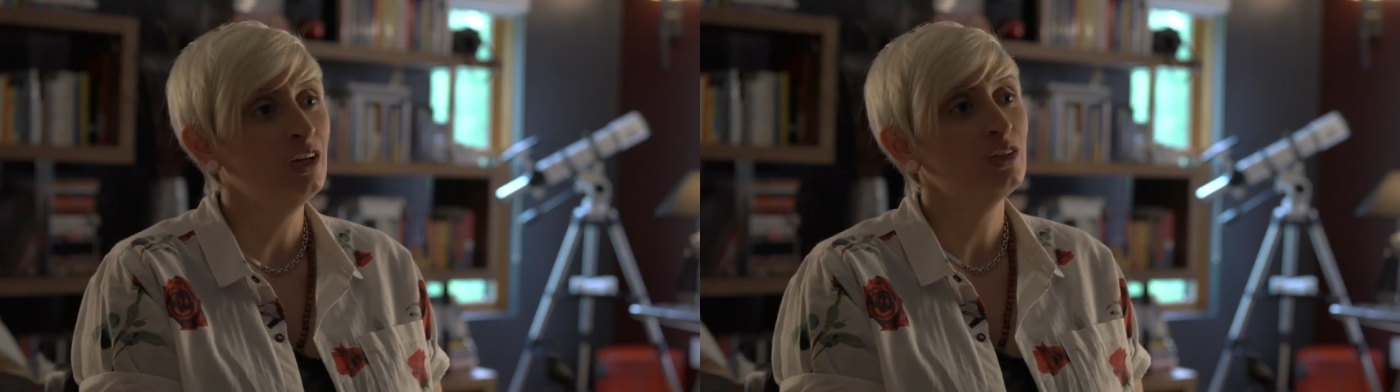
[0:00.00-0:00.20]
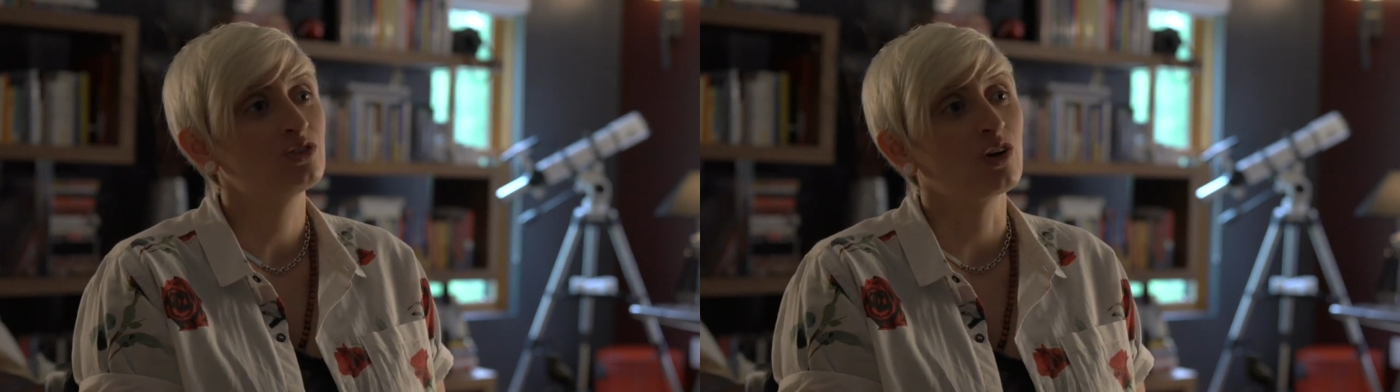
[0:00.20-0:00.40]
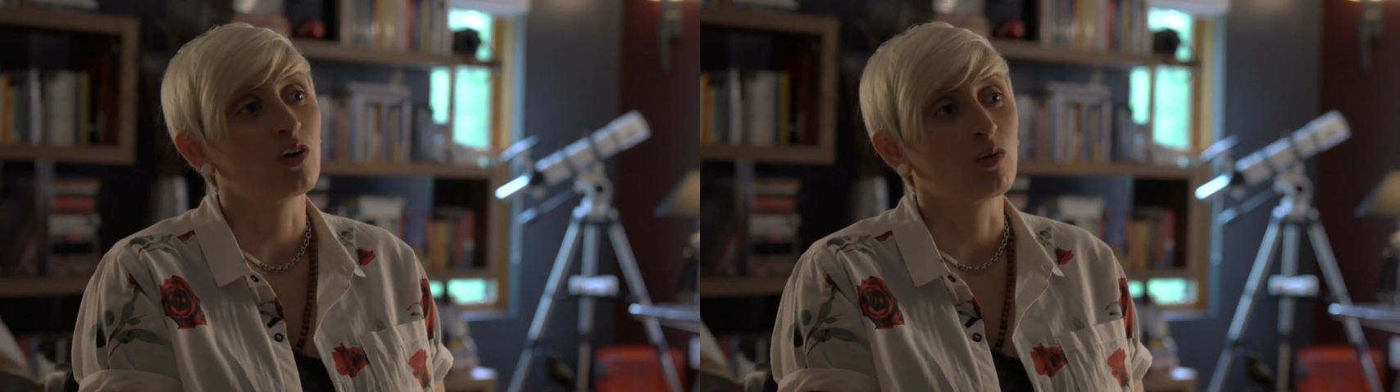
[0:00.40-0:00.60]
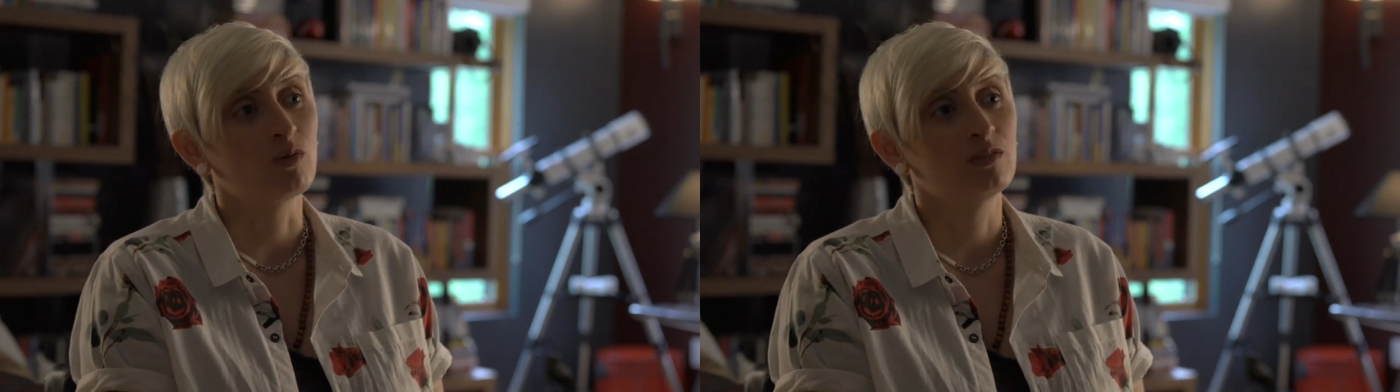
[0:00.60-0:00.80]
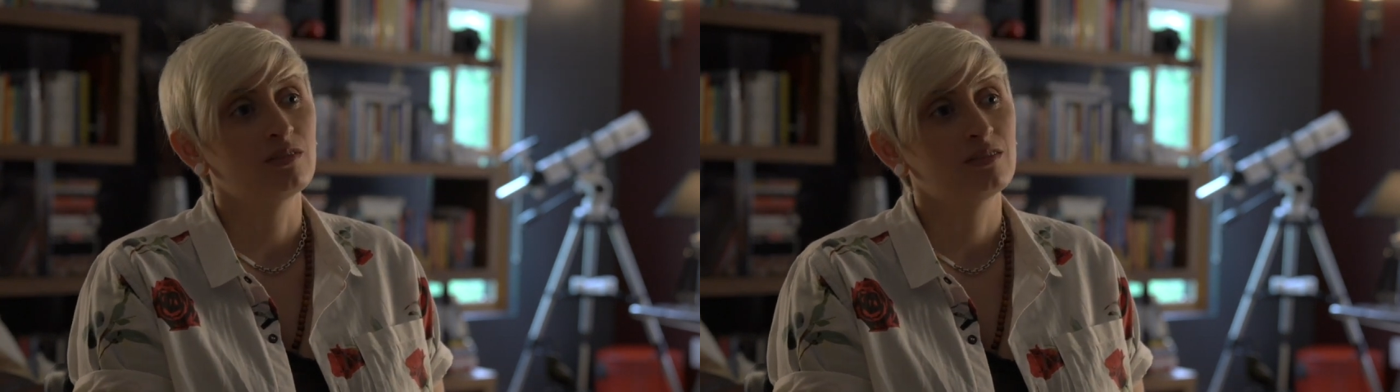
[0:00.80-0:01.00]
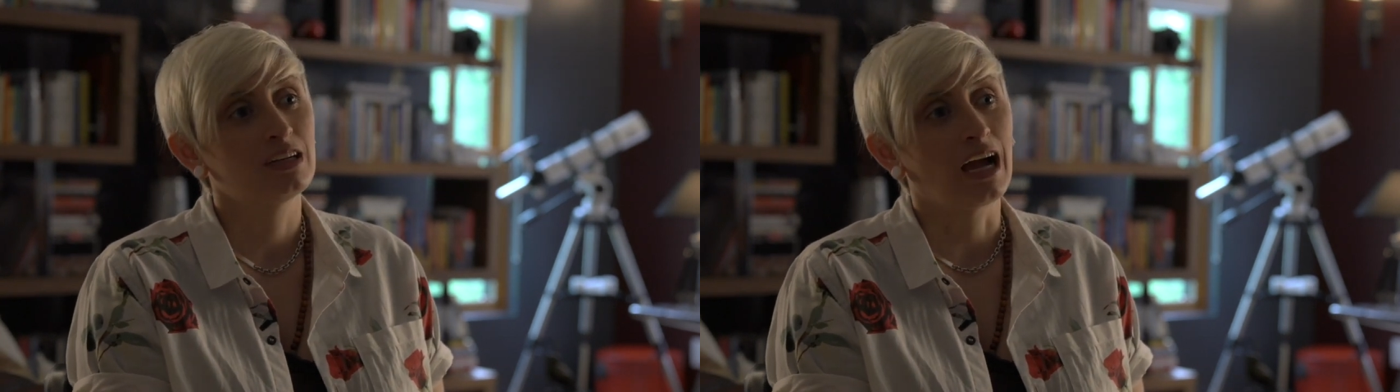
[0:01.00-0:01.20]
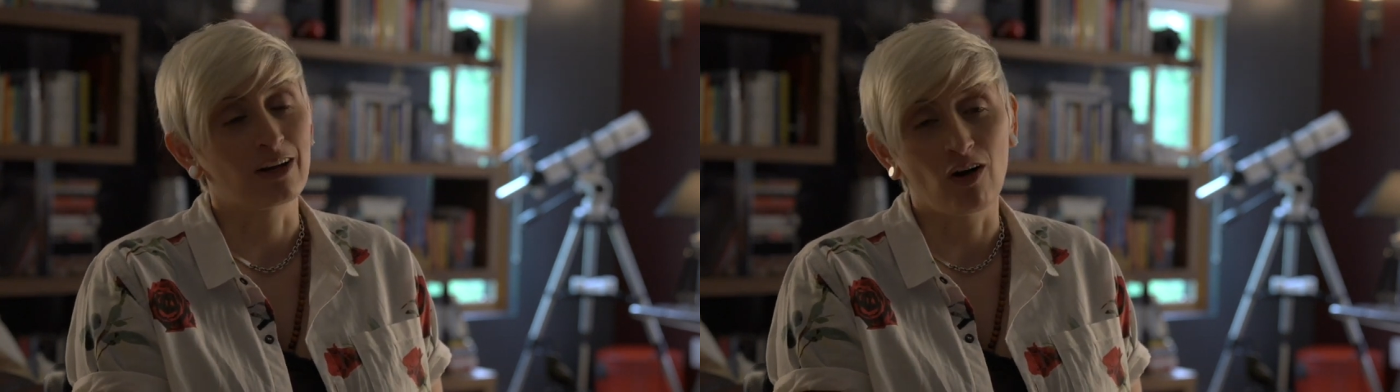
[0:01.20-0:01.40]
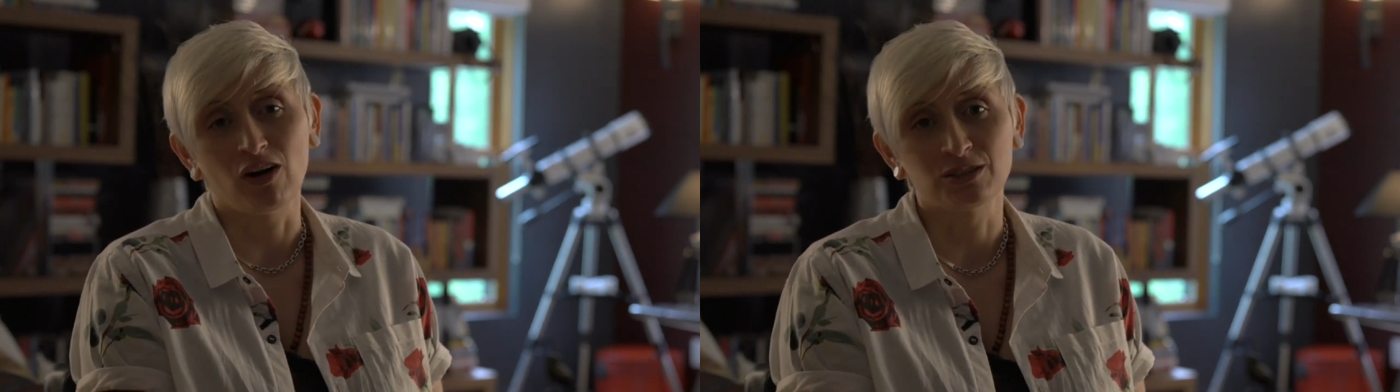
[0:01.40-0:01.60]
So I
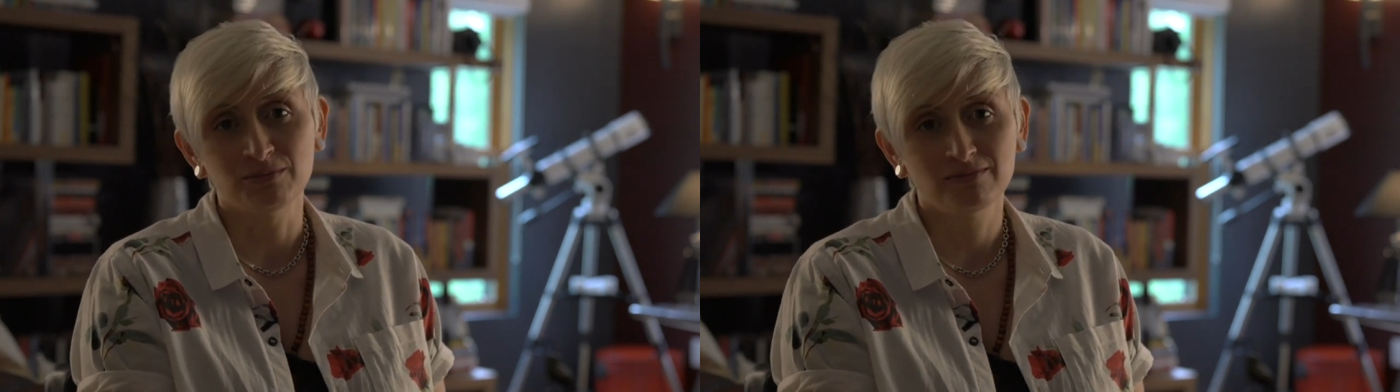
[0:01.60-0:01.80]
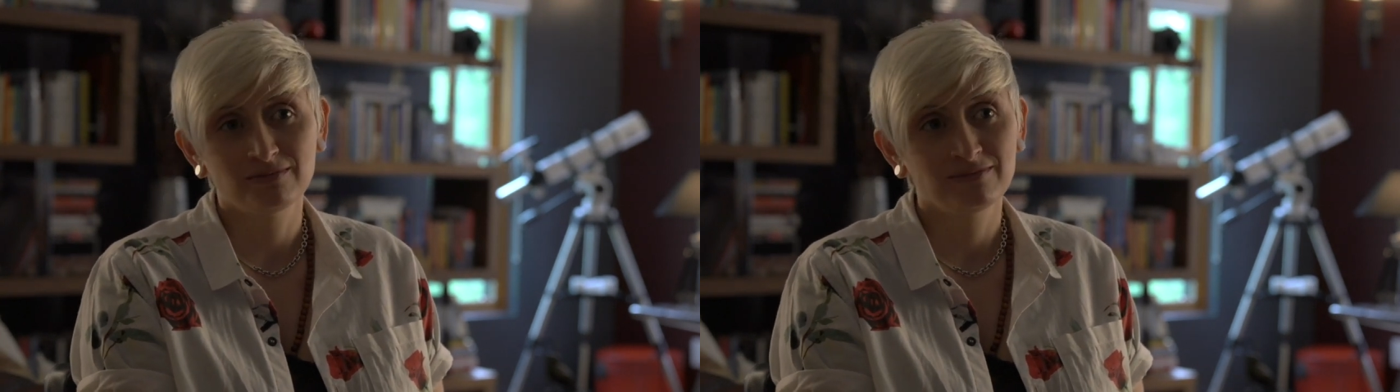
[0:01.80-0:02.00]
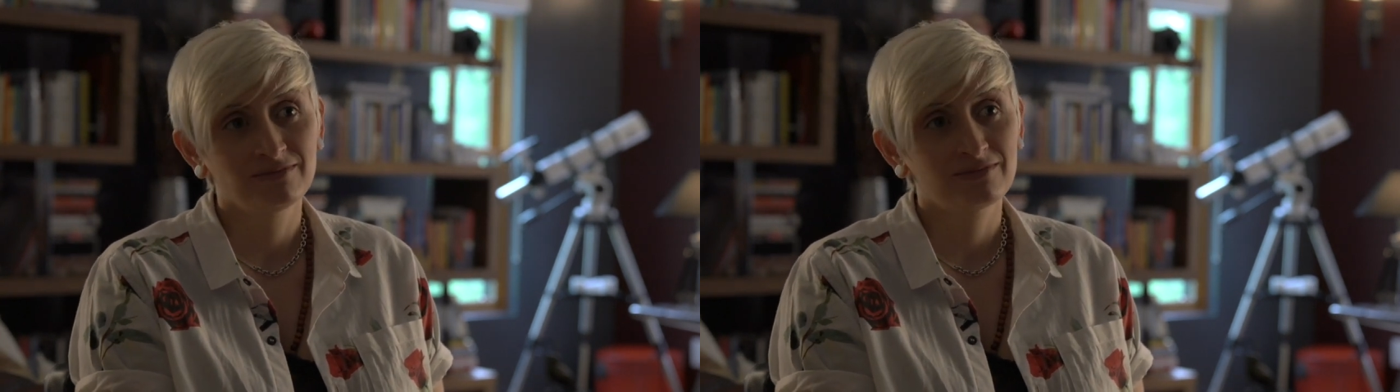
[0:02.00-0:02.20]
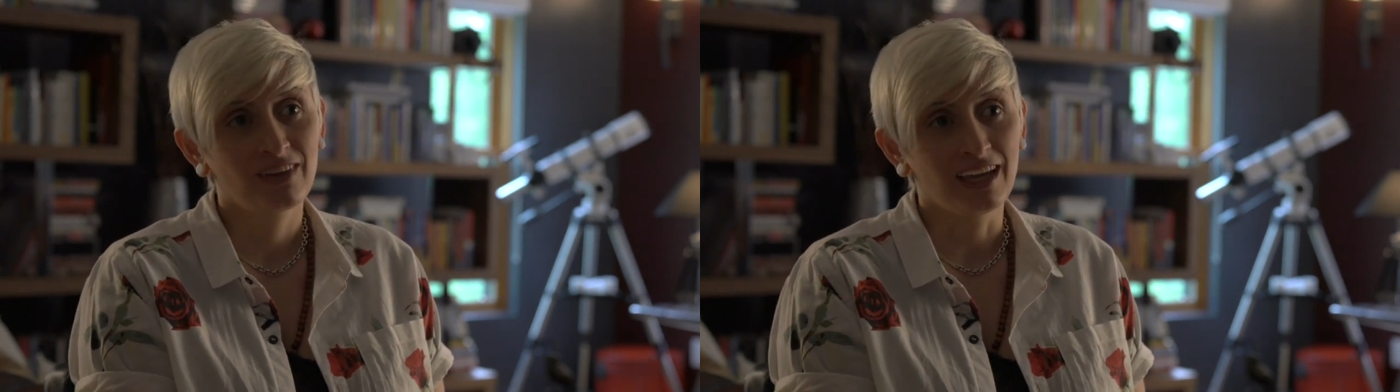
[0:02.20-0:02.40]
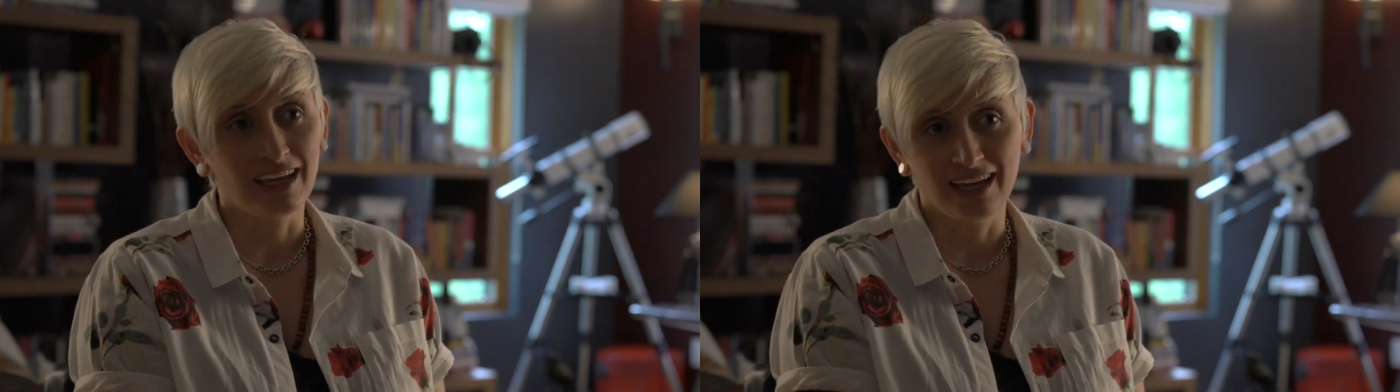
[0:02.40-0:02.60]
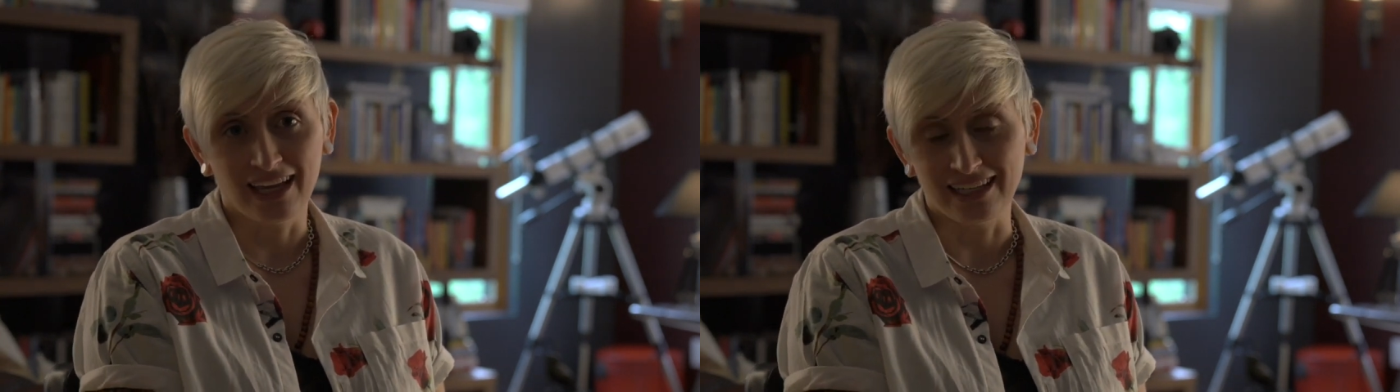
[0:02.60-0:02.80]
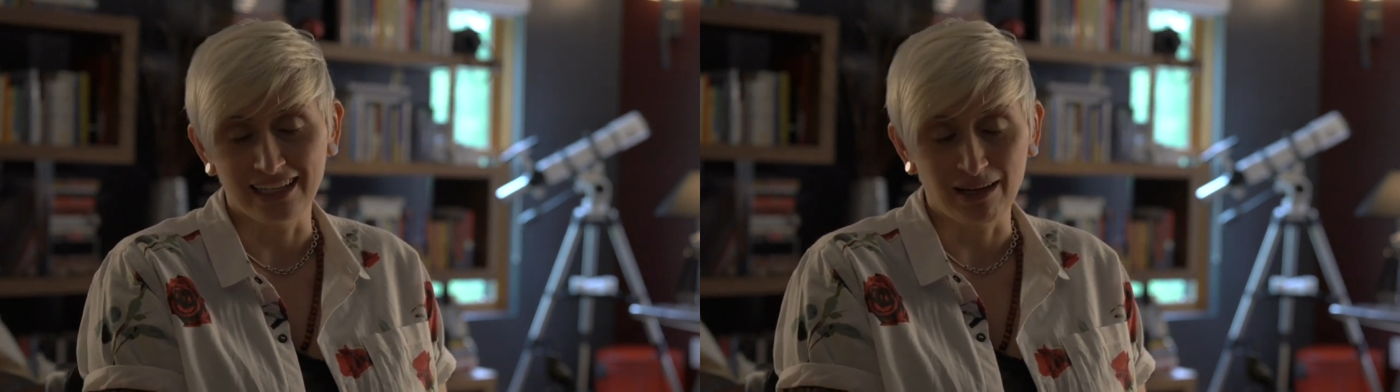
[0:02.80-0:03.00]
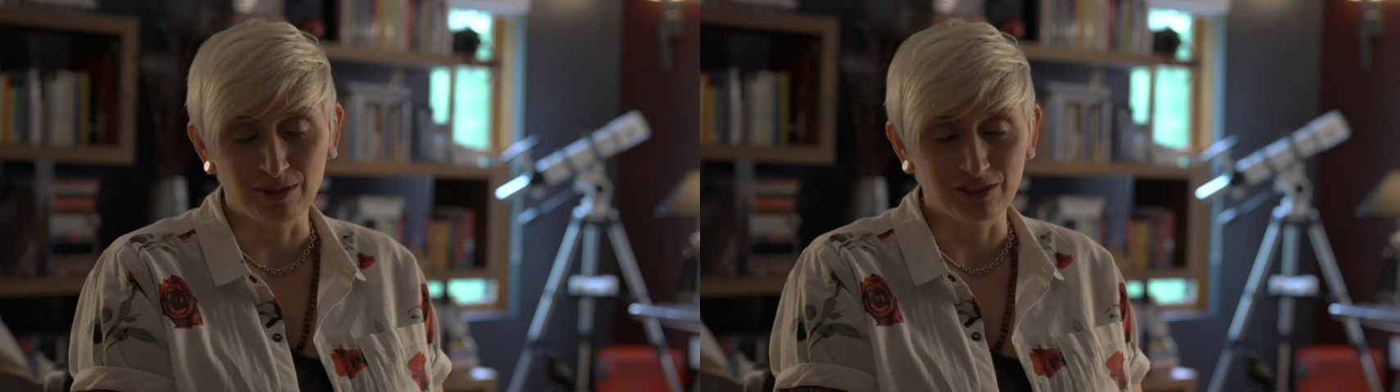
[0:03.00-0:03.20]
called him, and he
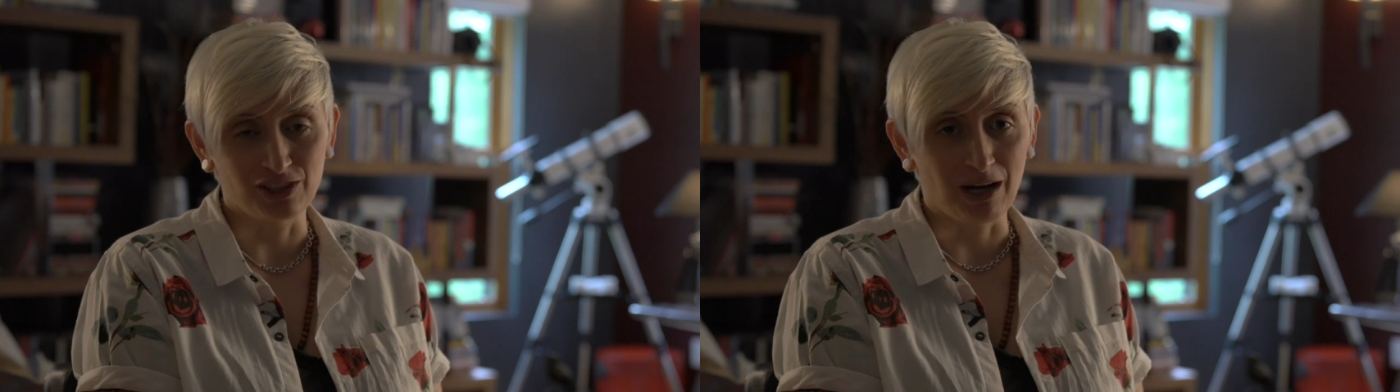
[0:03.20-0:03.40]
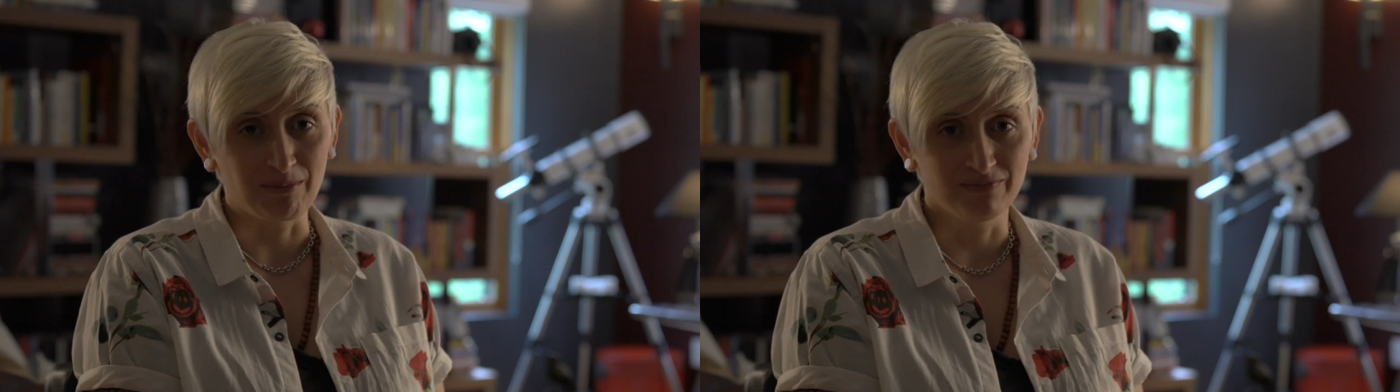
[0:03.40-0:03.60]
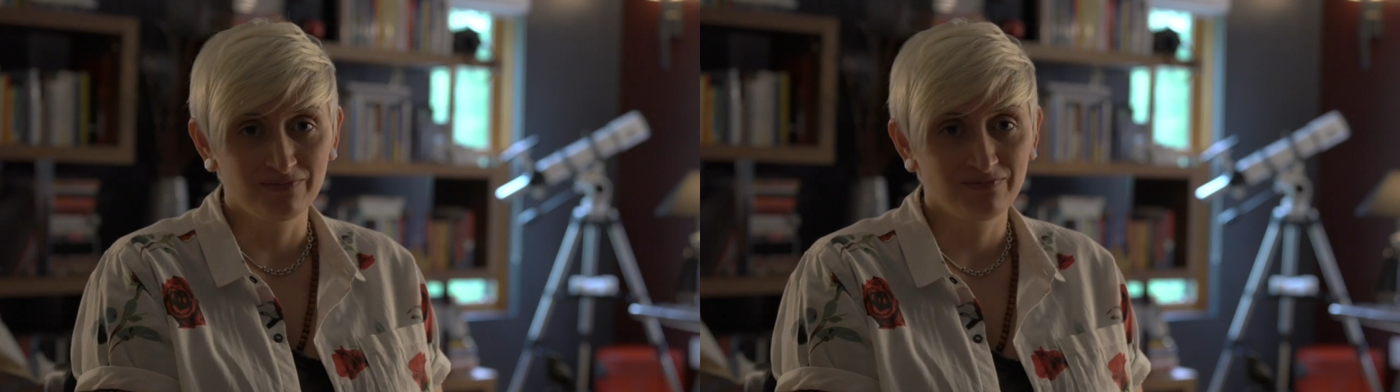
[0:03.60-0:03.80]
gave me the job.